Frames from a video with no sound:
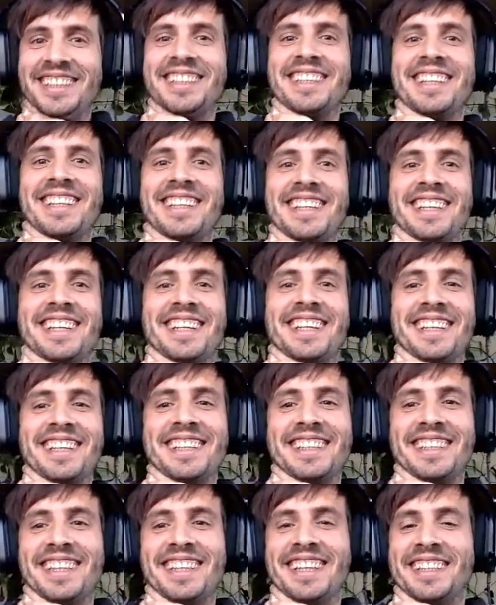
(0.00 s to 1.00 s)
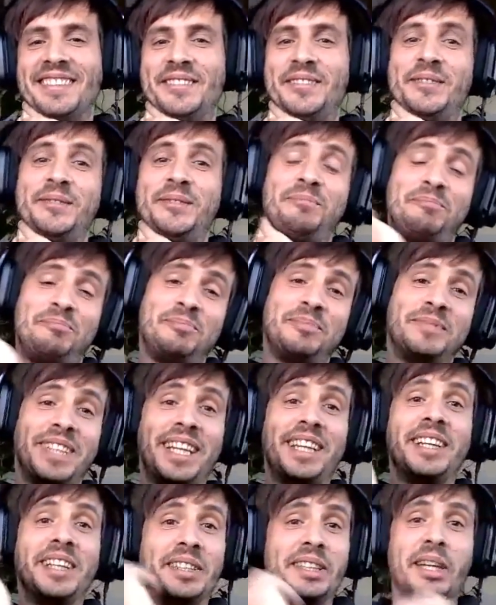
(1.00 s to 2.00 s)
Yeah,
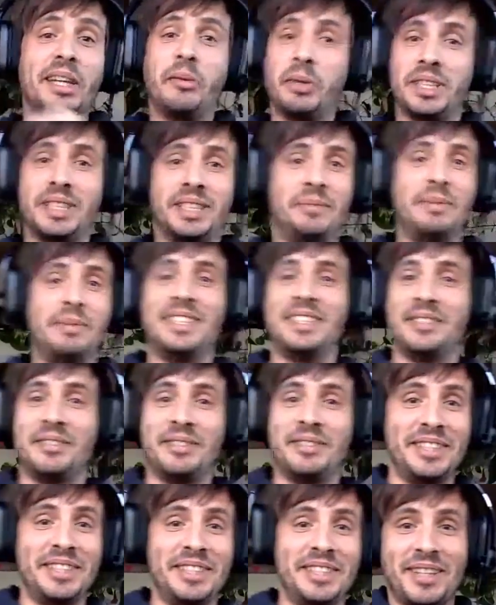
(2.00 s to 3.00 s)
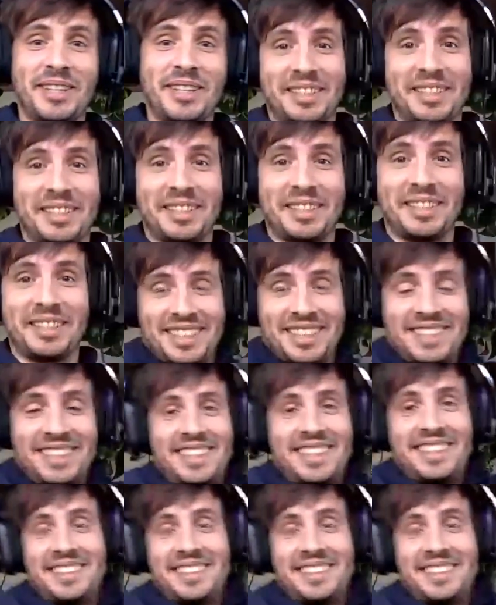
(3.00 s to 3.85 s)
that was the major issue actually. Like,